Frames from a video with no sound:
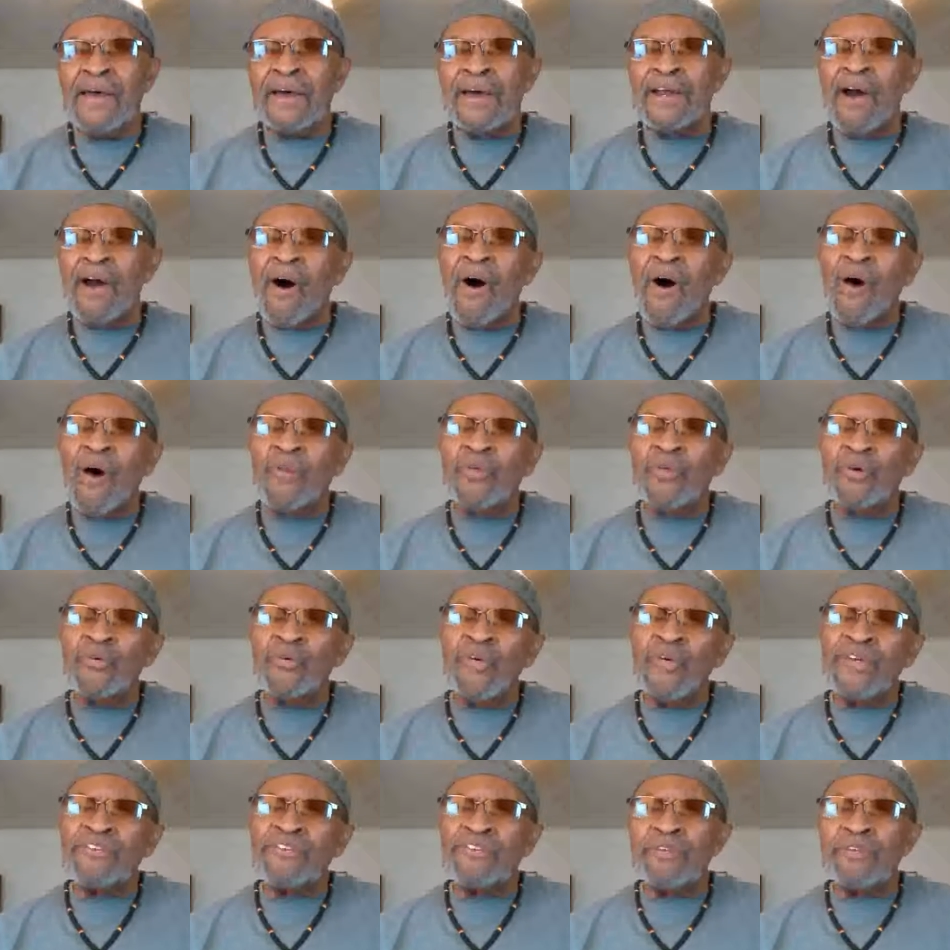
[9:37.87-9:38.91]
and all the
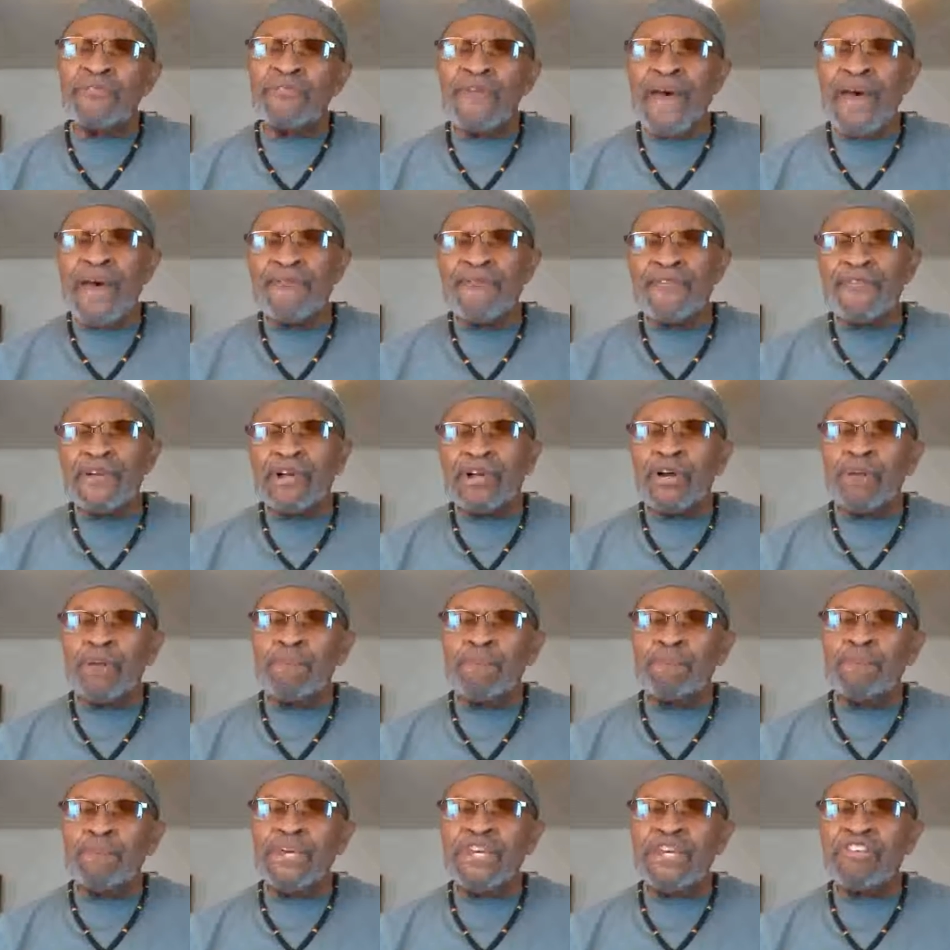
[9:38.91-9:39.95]
rest of Africa
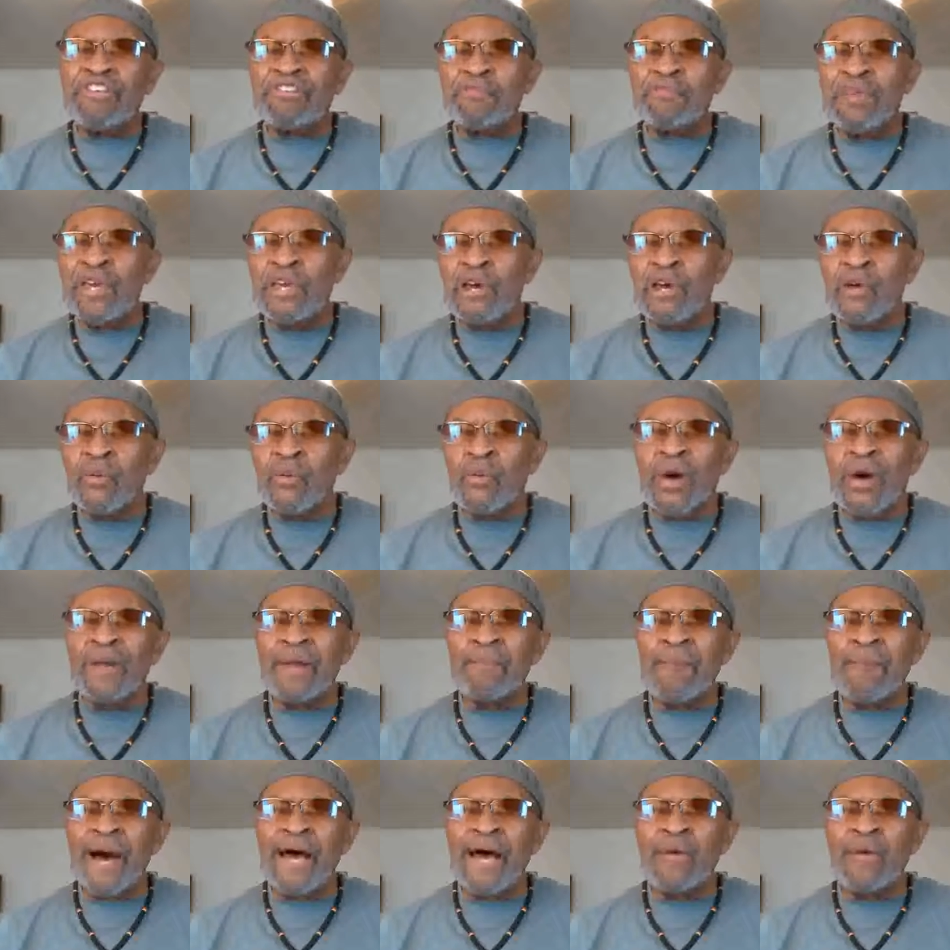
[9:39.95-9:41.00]
piecemeal,
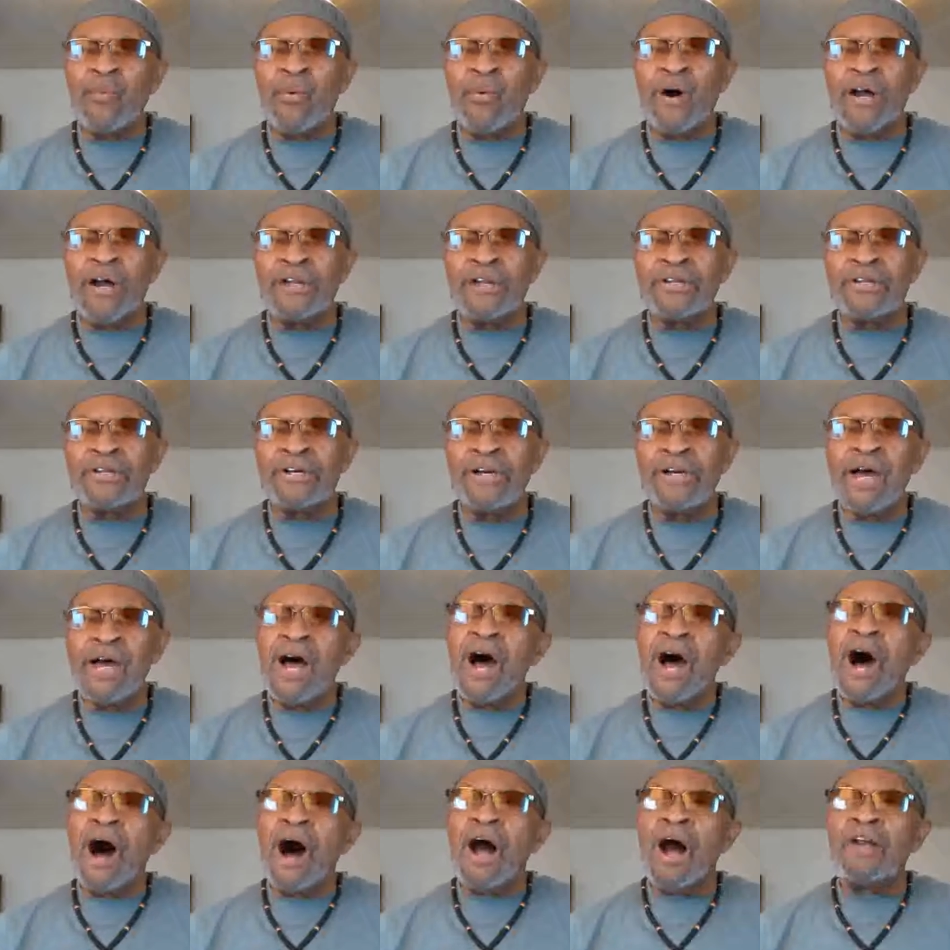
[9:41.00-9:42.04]
one by one,
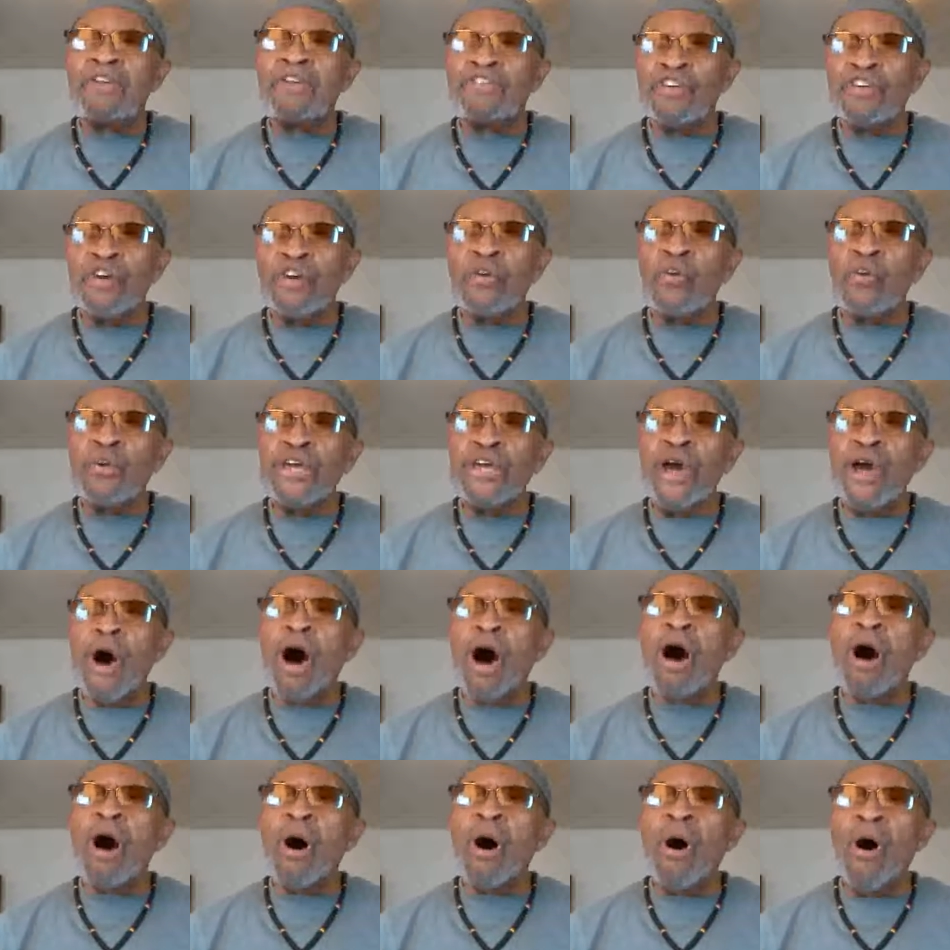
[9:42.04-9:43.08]
until we
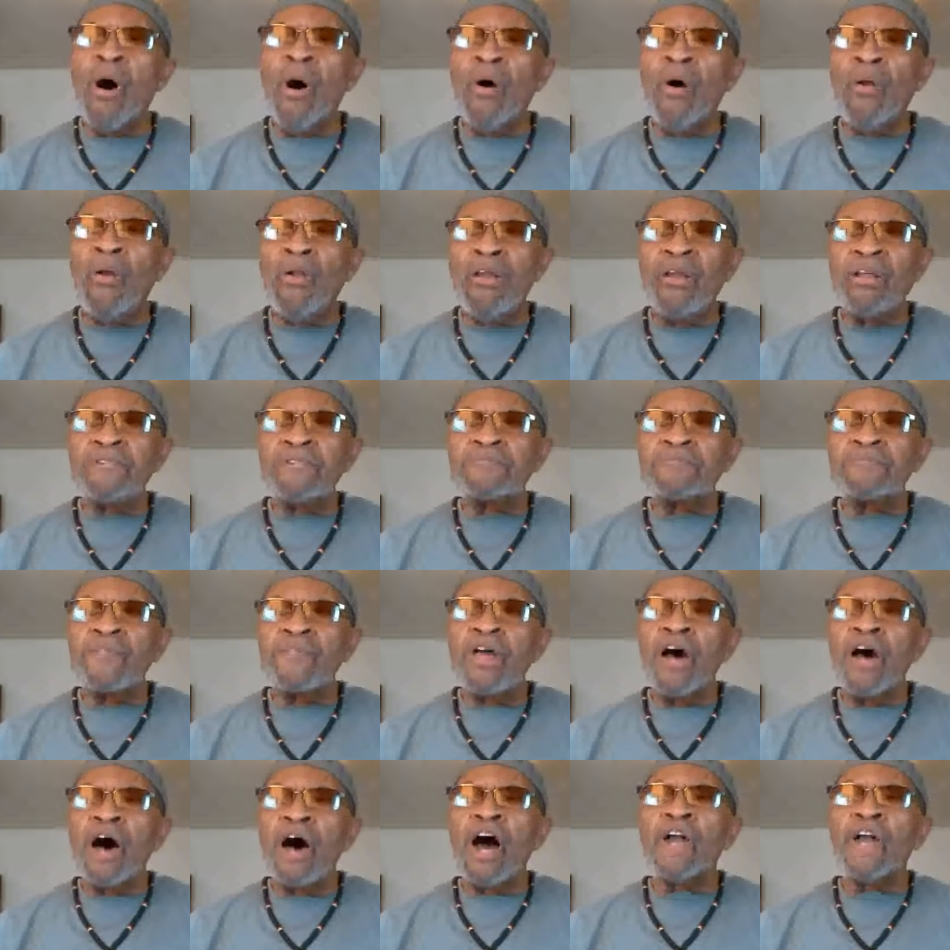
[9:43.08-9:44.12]
are all
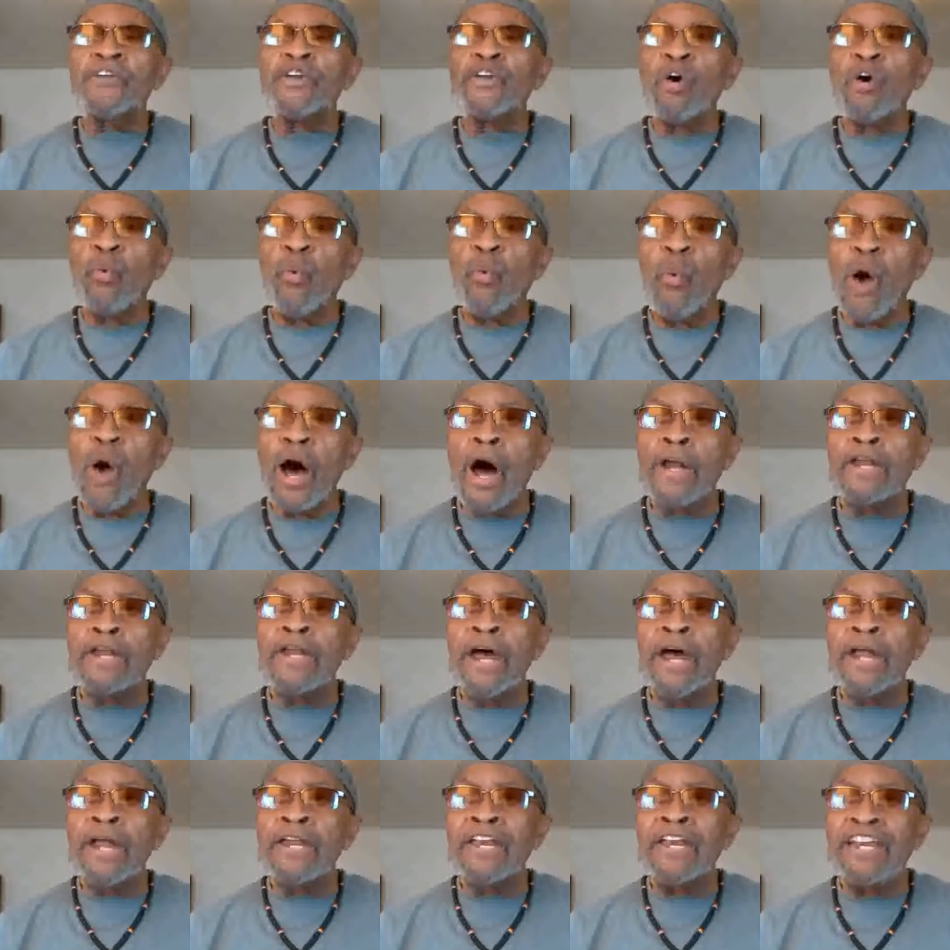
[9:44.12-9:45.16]
under
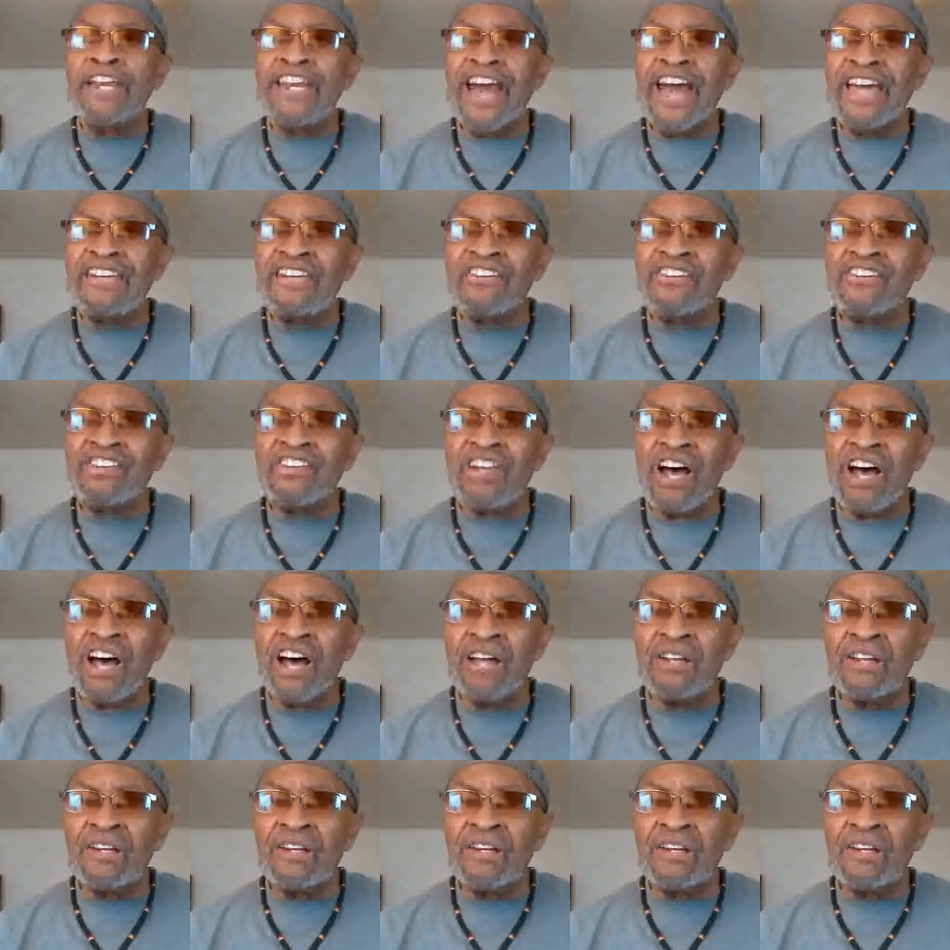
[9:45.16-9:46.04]
one nation.